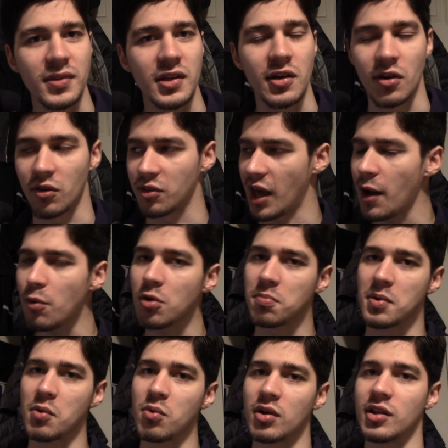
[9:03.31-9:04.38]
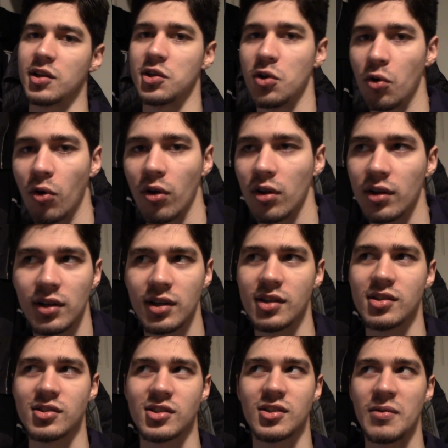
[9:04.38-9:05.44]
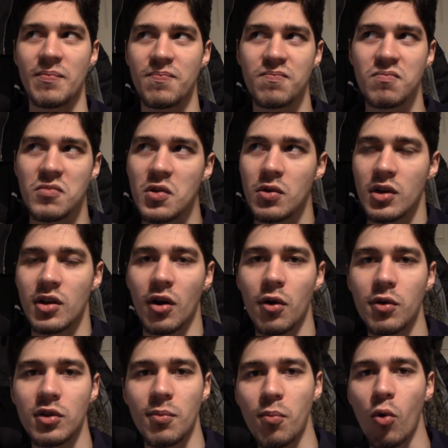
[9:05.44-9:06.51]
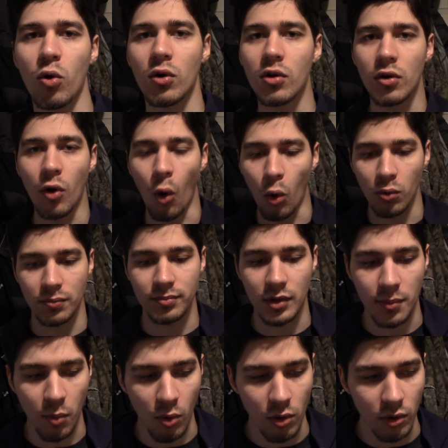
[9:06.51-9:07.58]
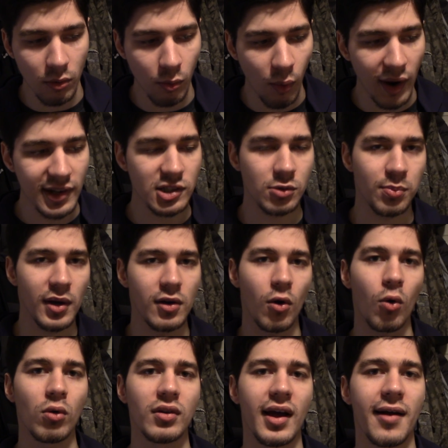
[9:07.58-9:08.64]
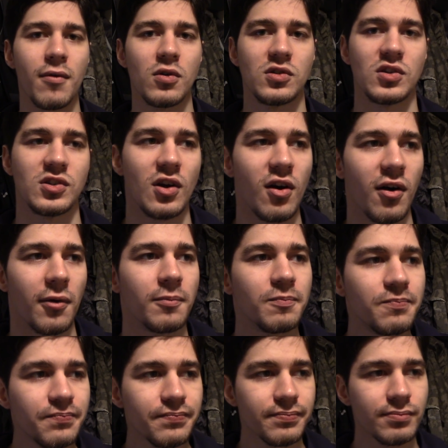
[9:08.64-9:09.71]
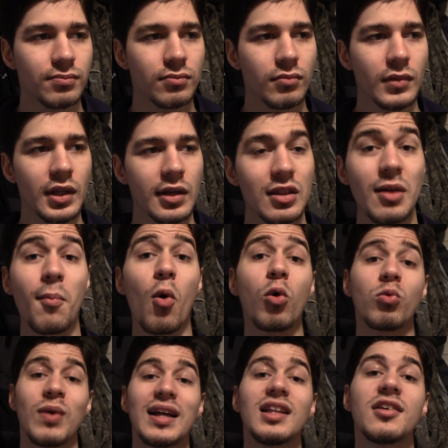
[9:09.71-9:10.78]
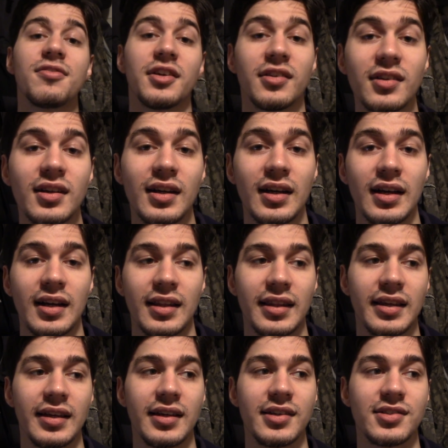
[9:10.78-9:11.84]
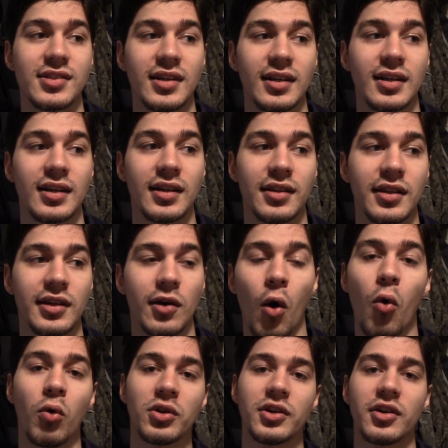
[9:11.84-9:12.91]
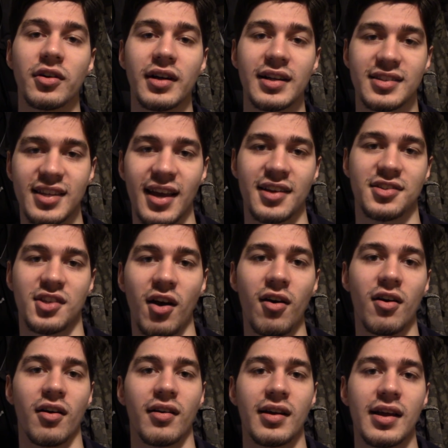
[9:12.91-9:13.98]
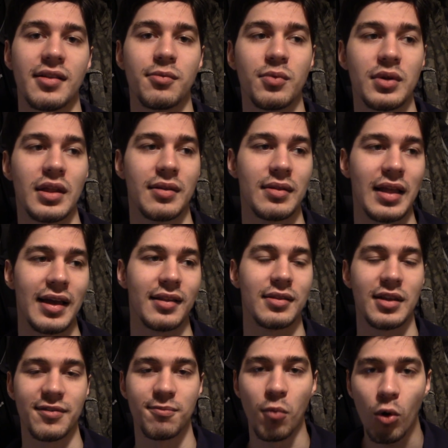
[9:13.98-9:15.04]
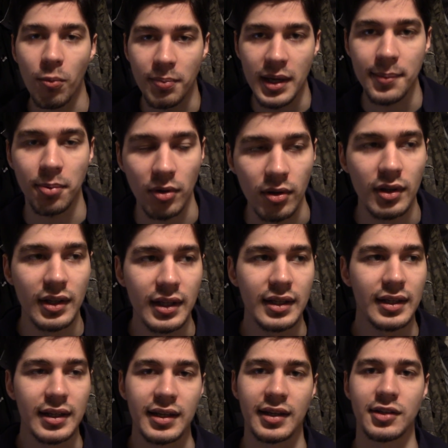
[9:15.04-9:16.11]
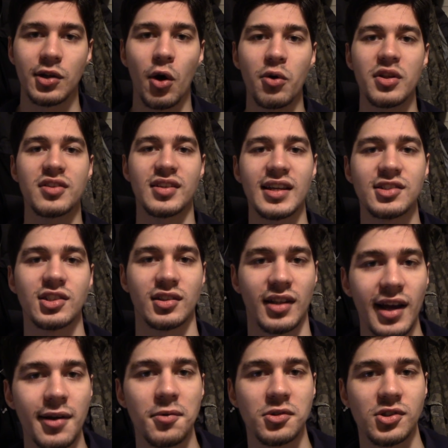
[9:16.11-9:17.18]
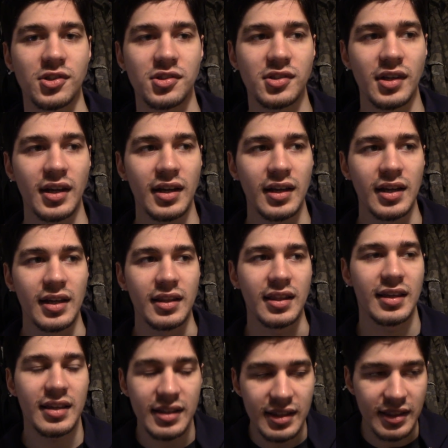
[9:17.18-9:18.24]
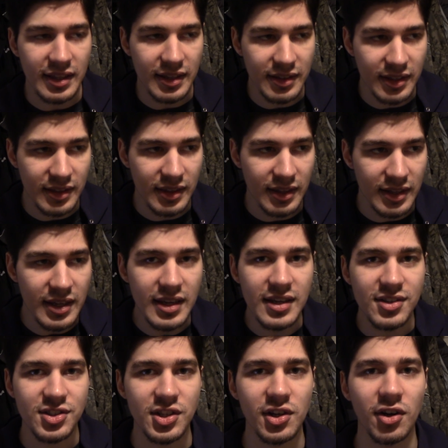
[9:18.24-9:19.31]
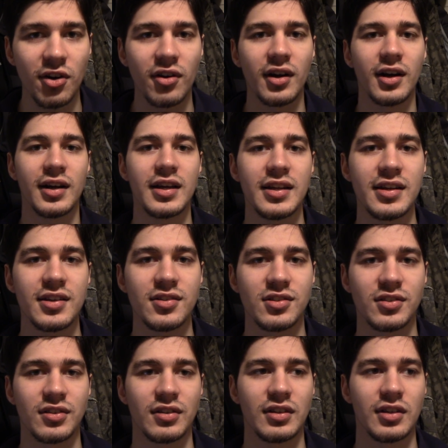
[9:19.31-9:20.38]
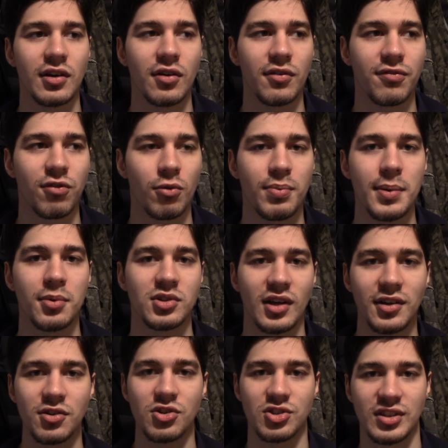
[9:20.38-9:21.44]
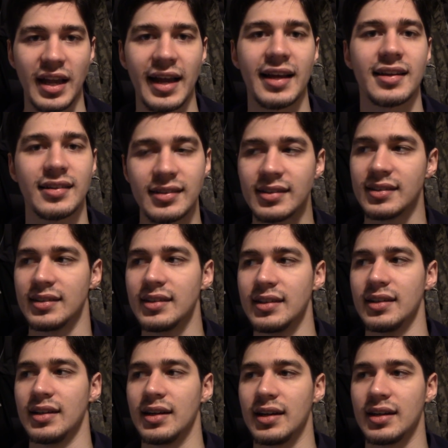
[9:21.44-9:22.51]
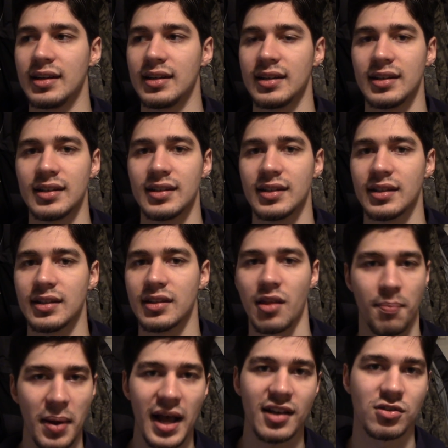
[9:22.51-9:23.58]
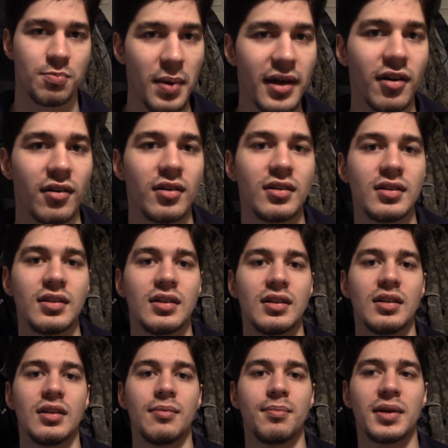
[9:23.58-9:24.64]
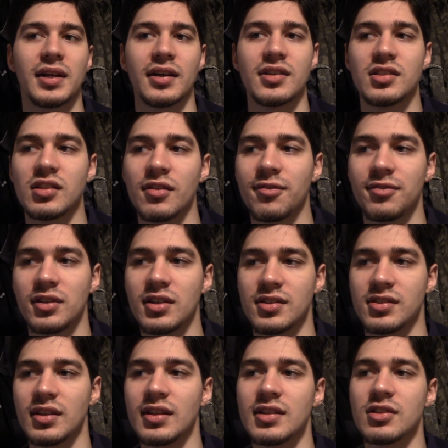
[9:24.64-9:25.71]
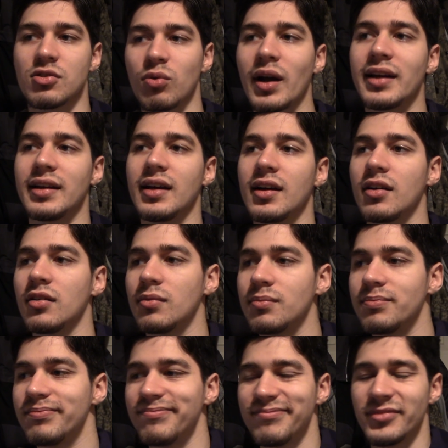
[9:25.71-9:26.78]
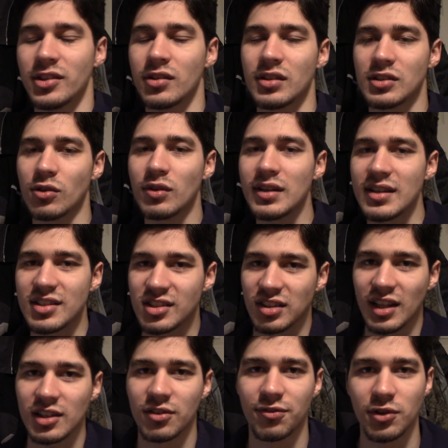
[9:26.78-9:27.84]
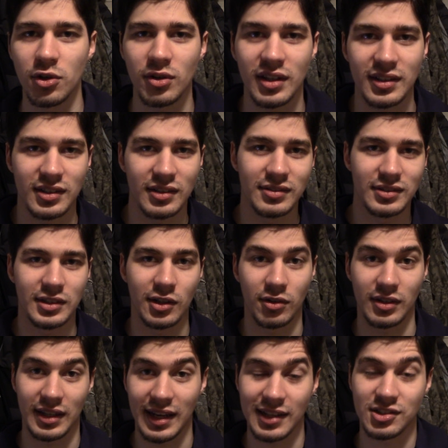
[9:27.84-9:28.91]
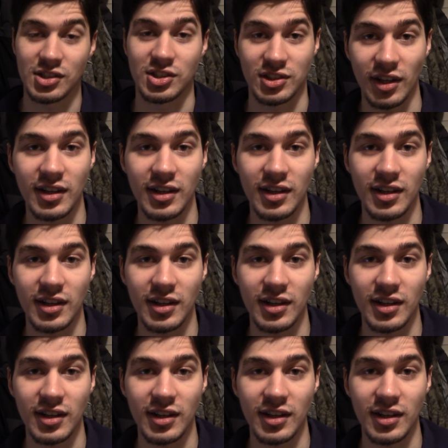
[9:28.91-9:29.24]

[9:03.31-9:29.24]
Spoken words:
You know, that would be really cool, because, you know, the more widespread old languages are, the more relevant these the older texts are, and if more people can know these ancient languages, the easier it is, you know, for people to understand the past better, because thing is, right now, you know, it's only a select few that, you know, that actually